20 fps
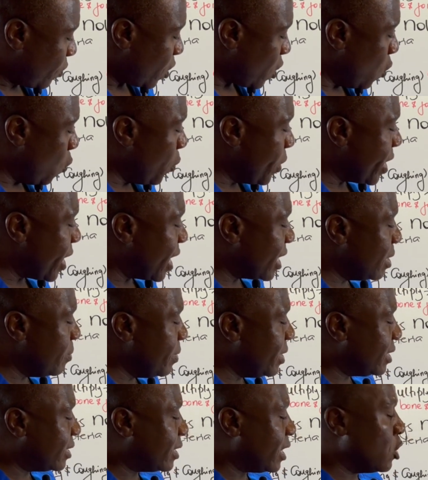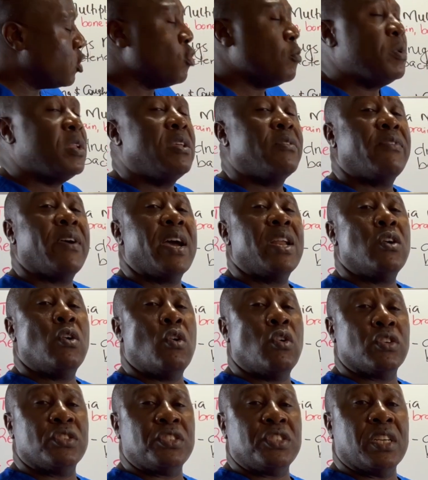we administer humidified
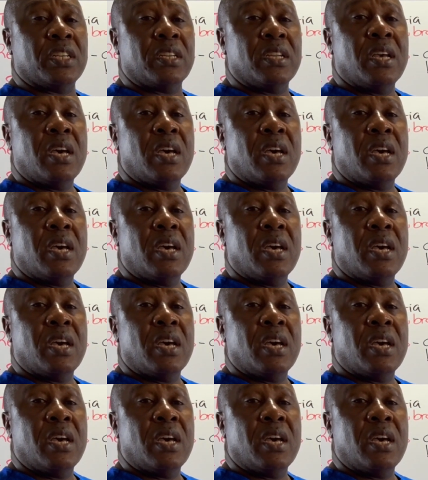oxygen.